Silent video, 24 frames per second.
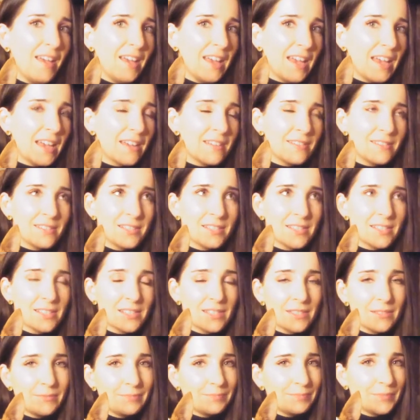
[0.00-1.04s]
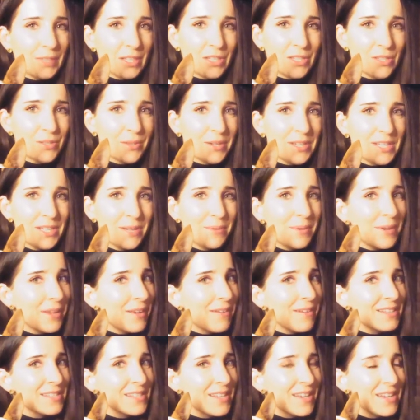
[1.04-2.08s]
And I just thought, I don't want to
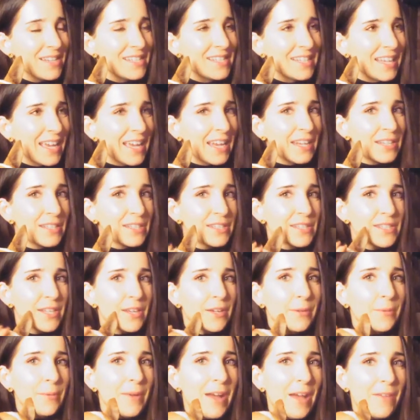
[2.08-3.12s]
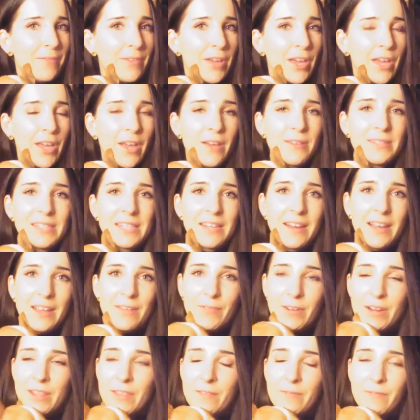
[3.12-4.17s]
go outside again. So we're having a cozy night in
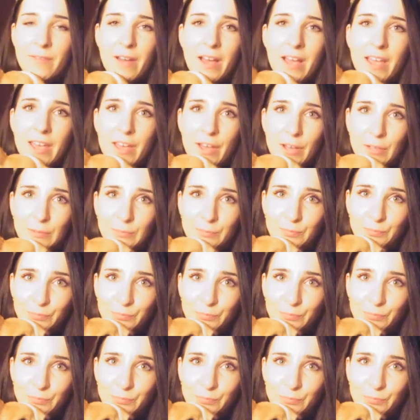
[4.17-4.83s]
front of the fire.